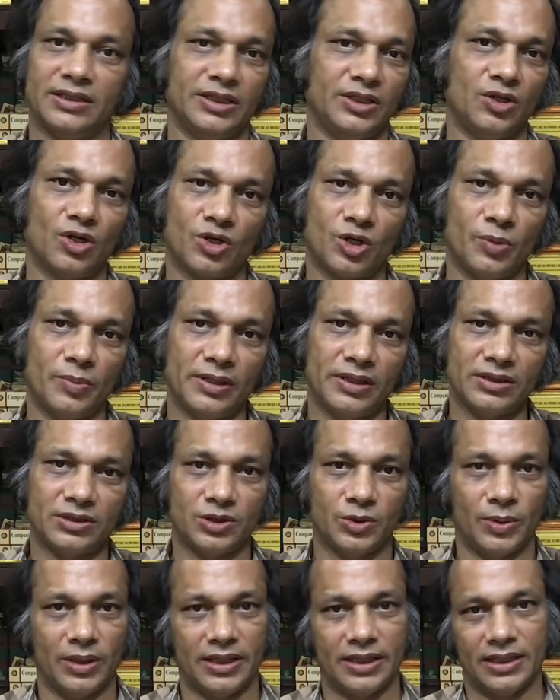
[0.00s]
the
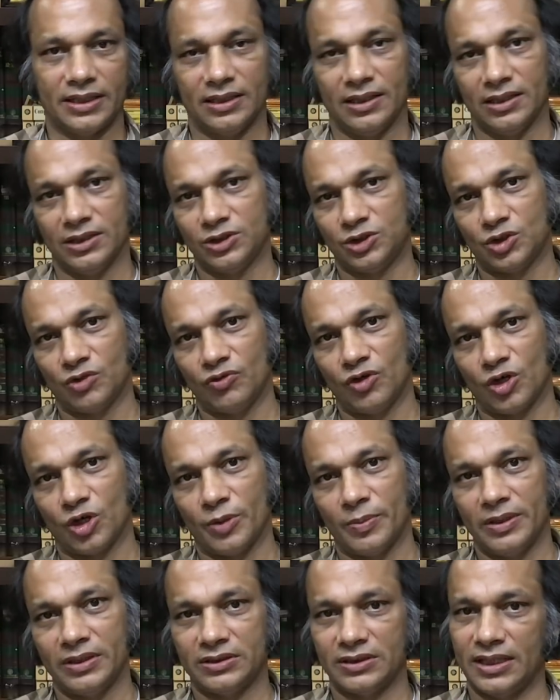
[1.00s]
documents, you will get the list of
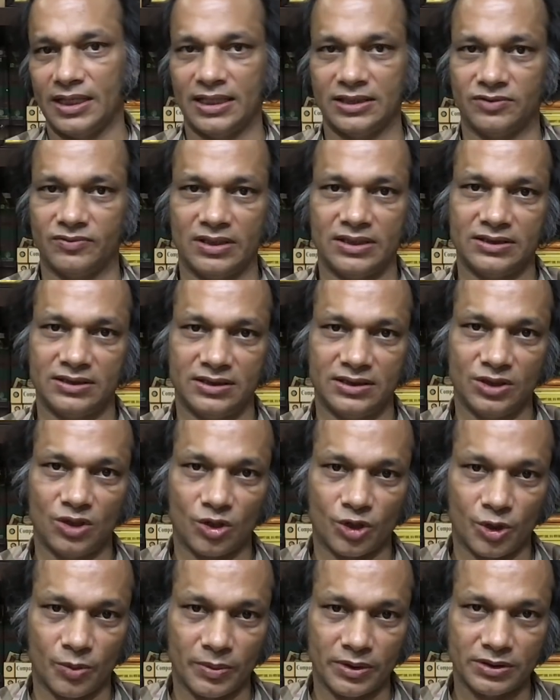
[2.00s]
documents as well as
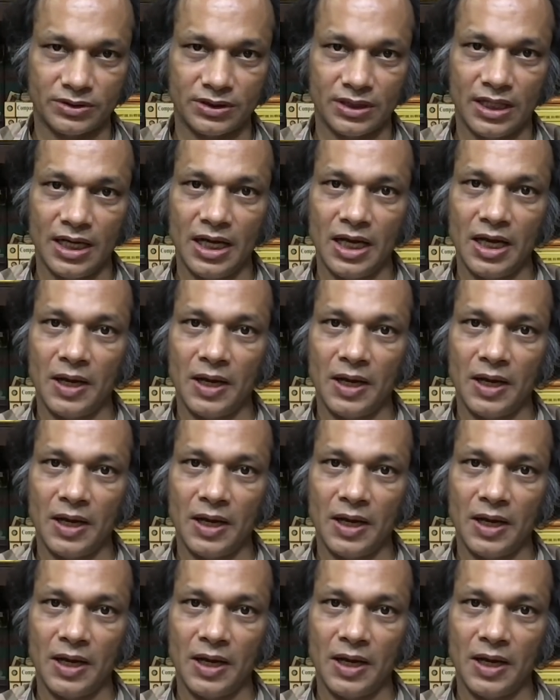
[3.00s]
the documents.